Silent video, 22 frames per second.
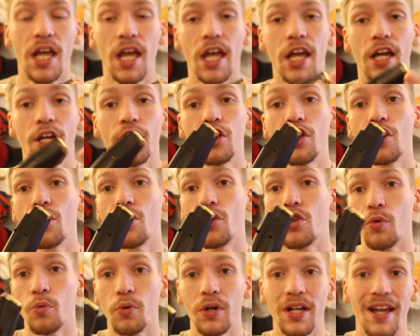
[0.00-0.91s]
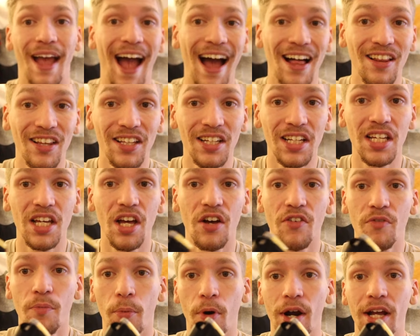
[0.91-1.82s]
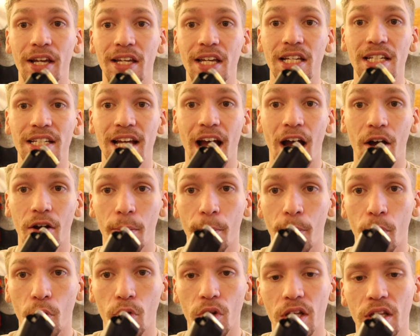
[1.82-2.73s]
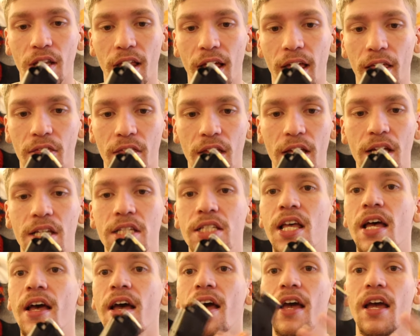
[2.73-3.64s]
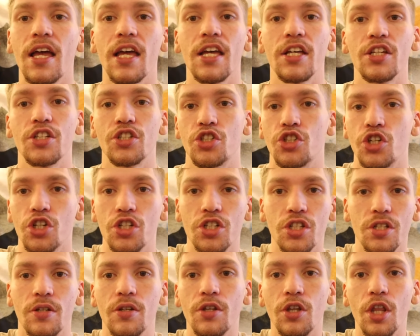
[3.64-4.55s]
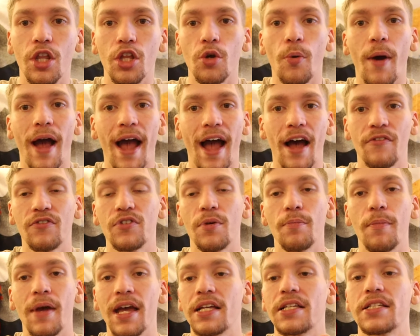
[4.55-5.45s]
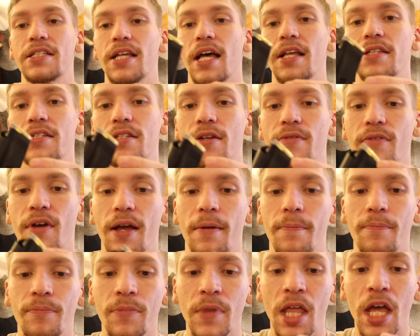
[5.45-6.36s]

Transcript: and the reality of breaking down a bullet like this is just that you have to make sense of it.